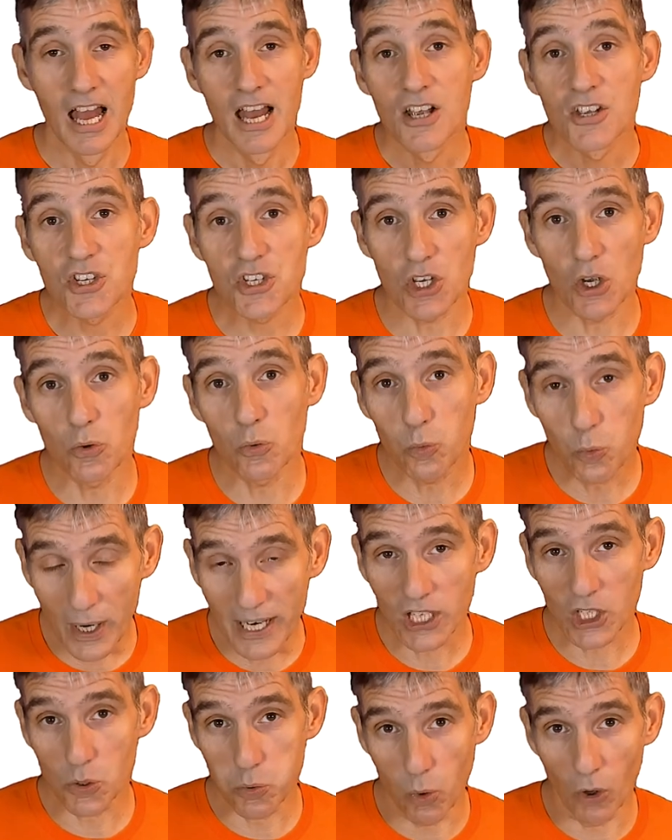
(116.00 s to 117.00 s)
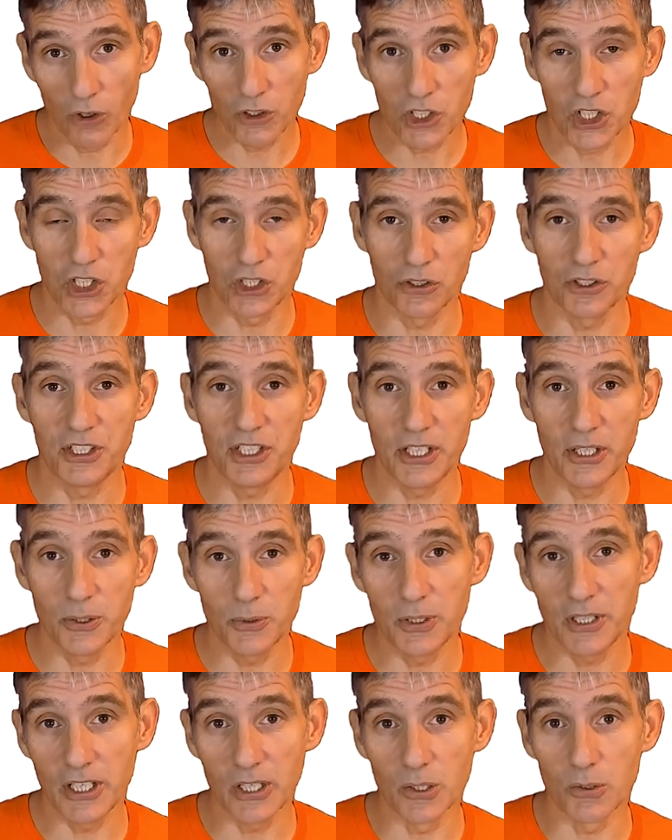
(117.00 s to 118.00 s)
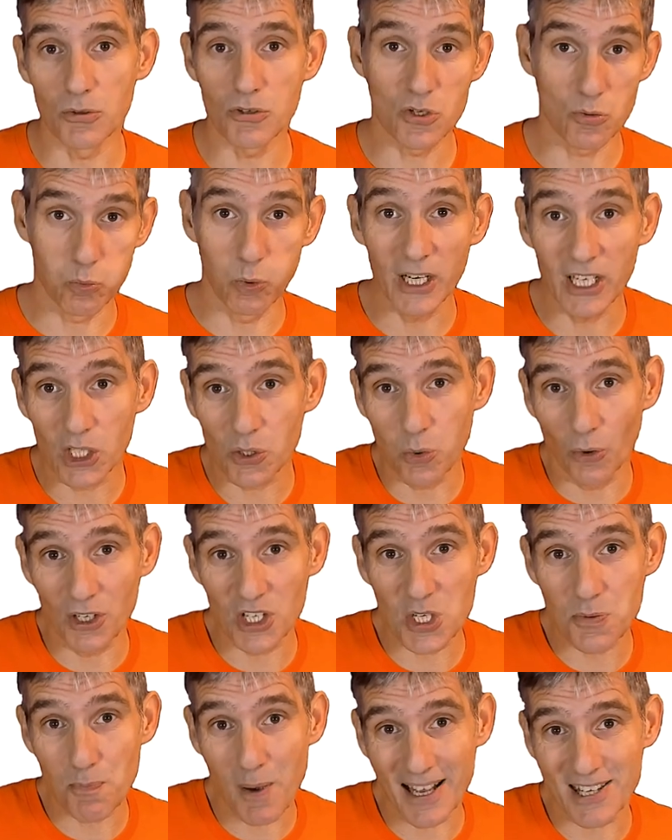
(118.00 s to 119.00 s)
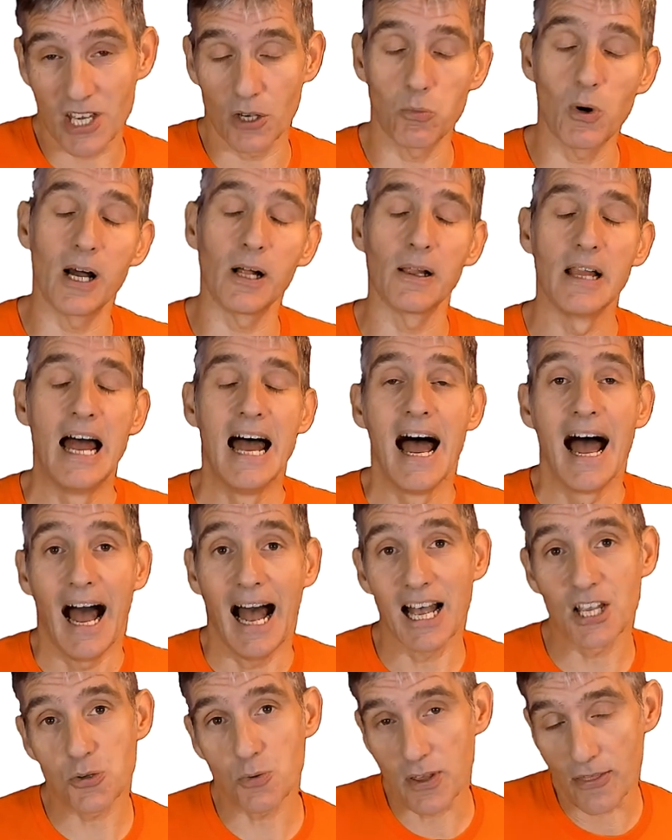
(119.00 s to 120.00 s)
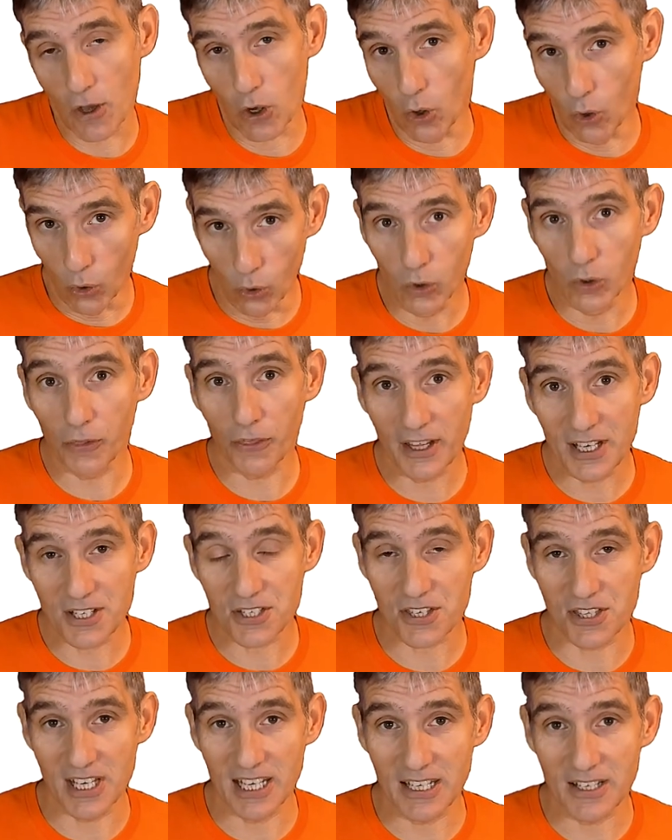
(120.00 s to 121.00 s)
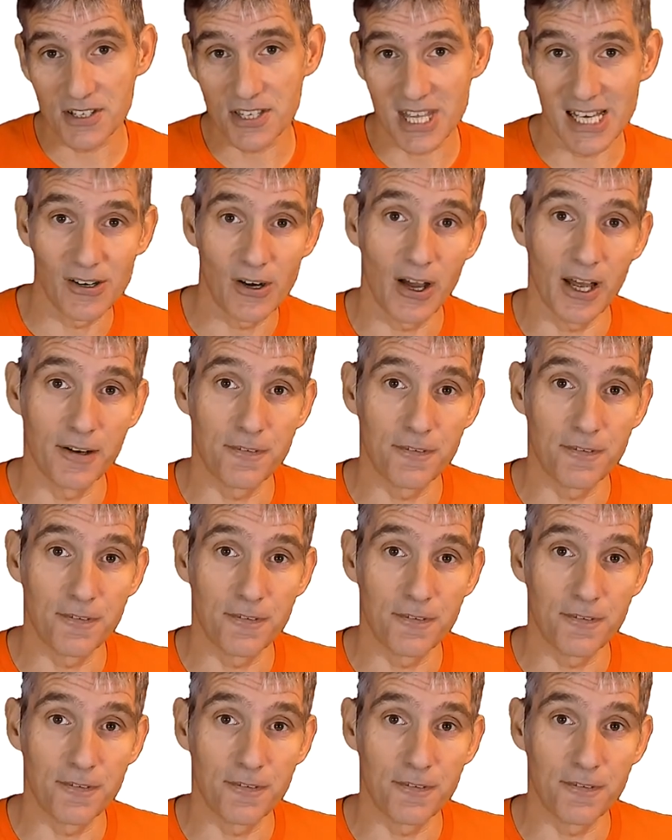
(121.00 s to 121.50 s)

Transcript: So which one should you use? Which one is better? Well, as with all these things, there are